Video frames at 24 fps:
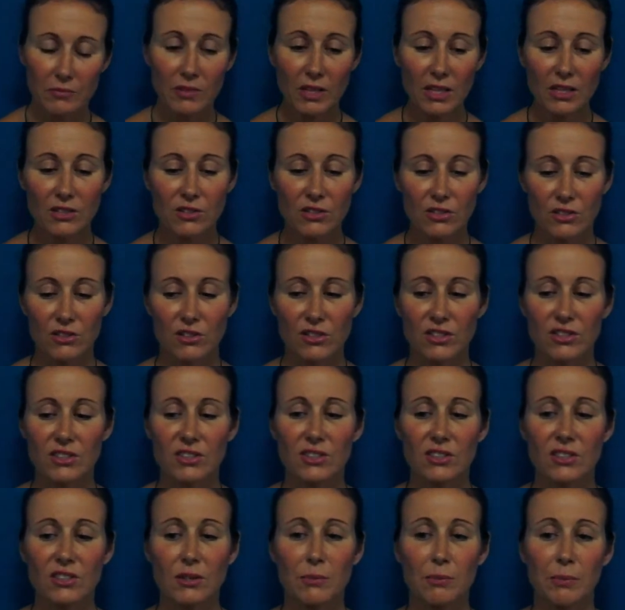So this
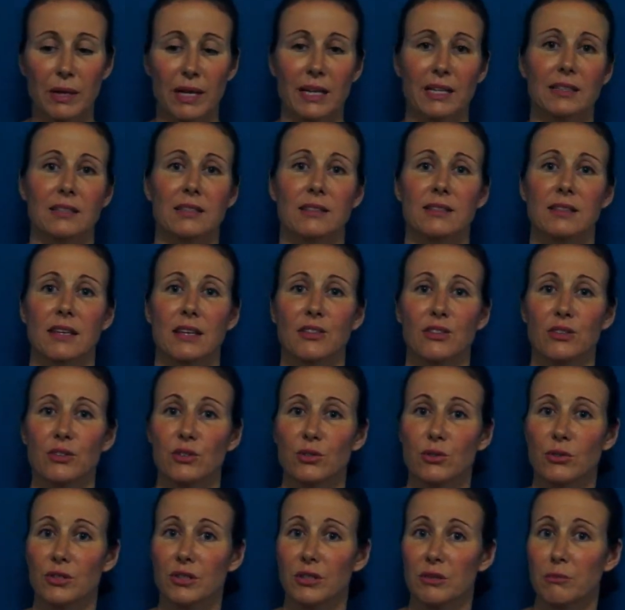is the practice that you
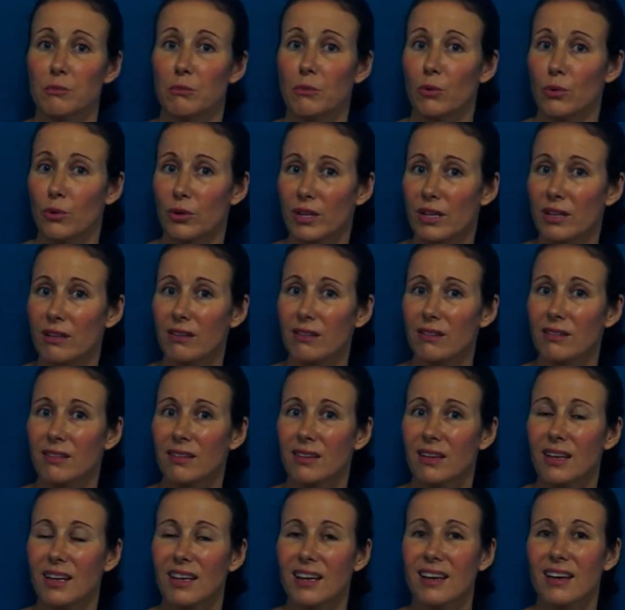do in the morning,
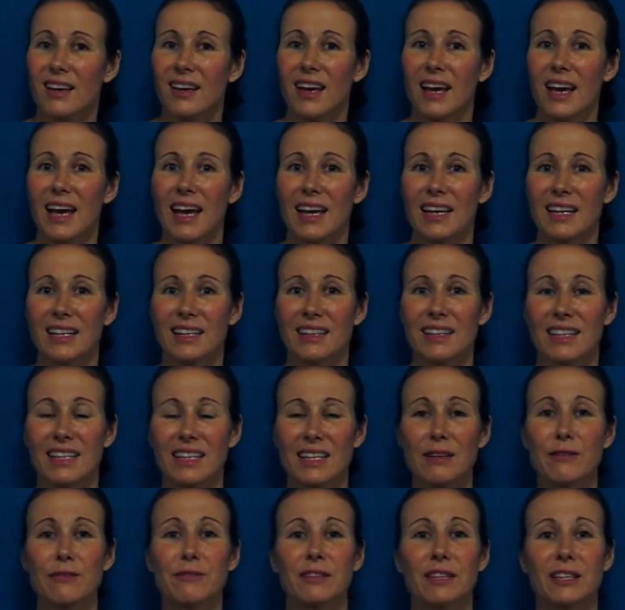and in the
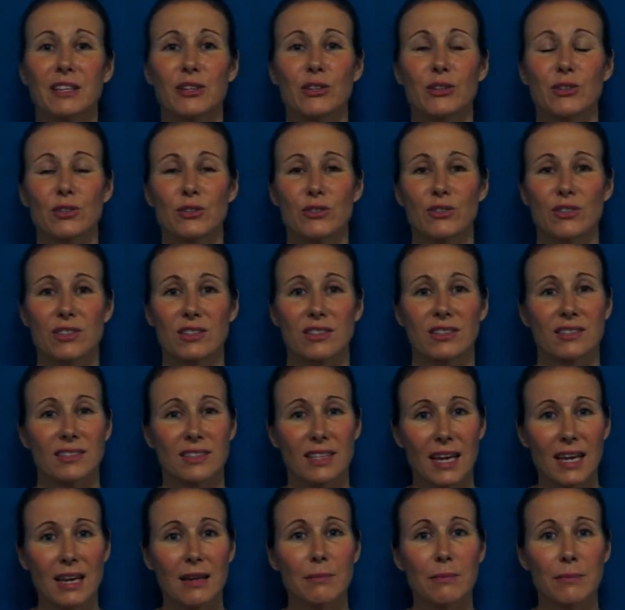evening you do the
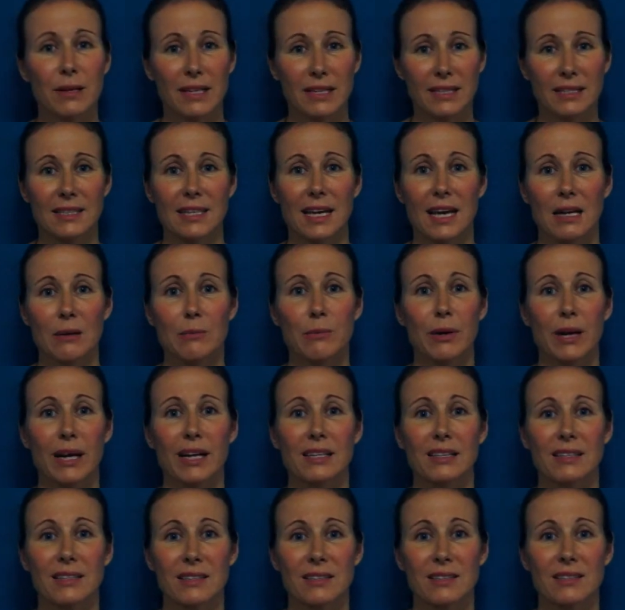same exact
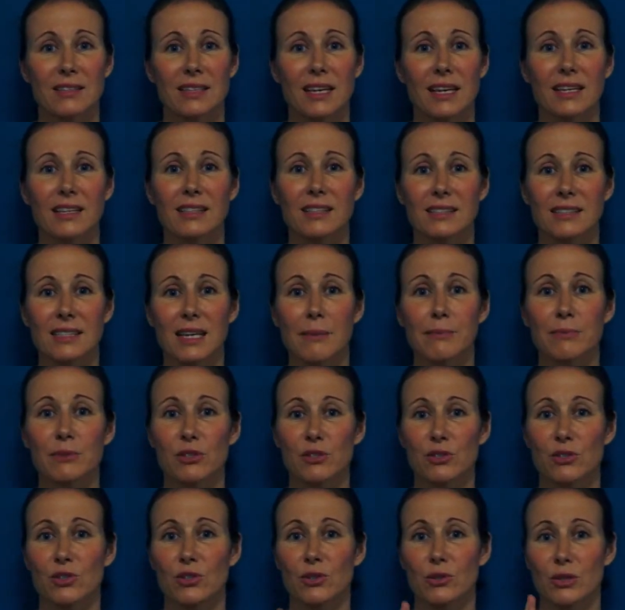practice, except you
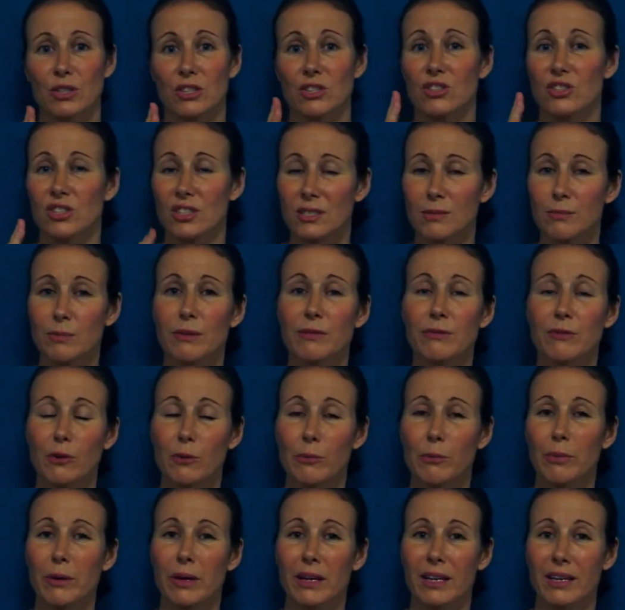do it just before
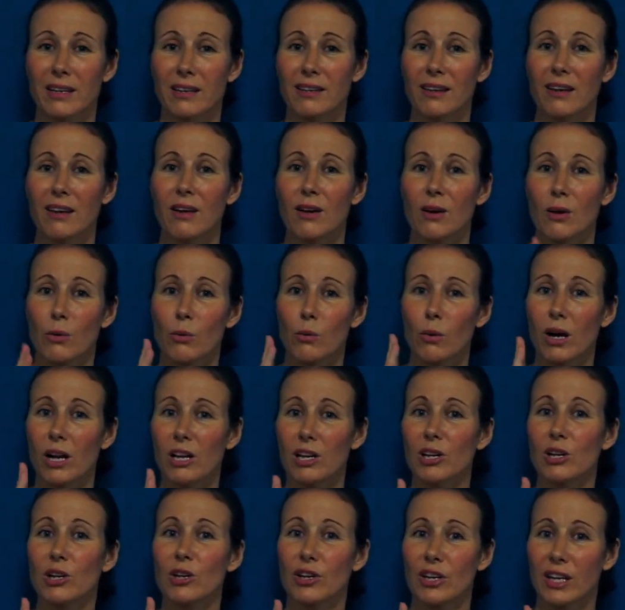bed while
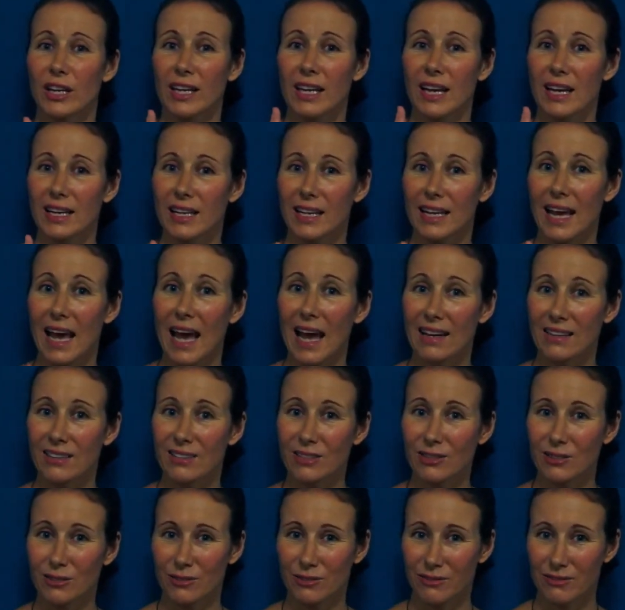you're looking at a
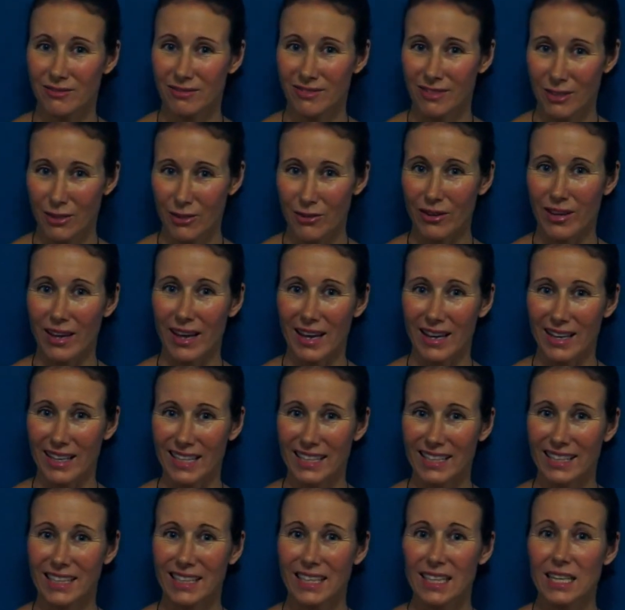candle. Okay.
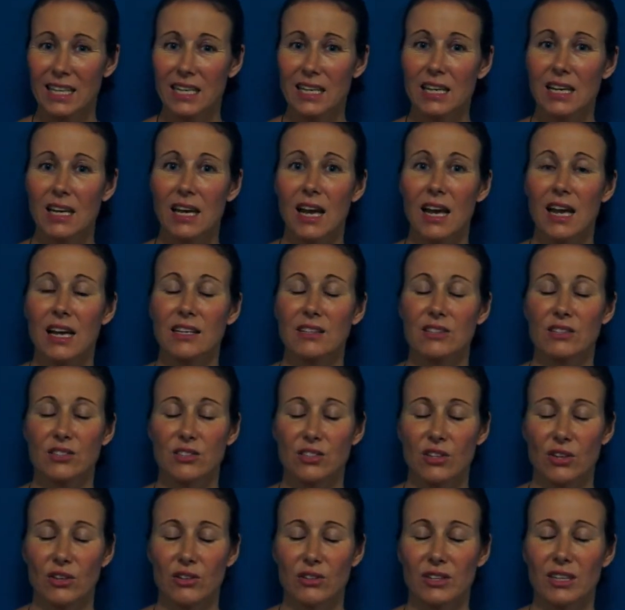
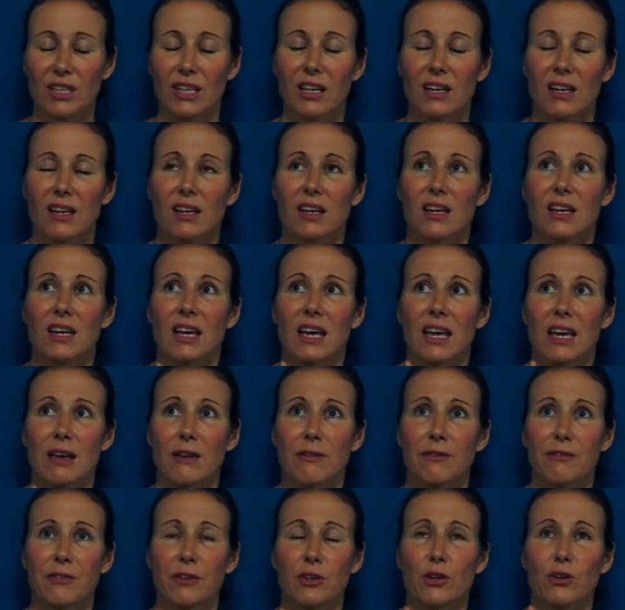So
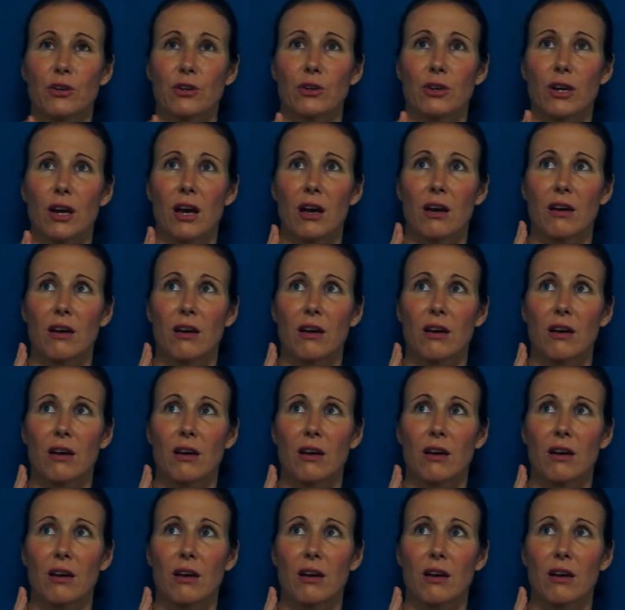if you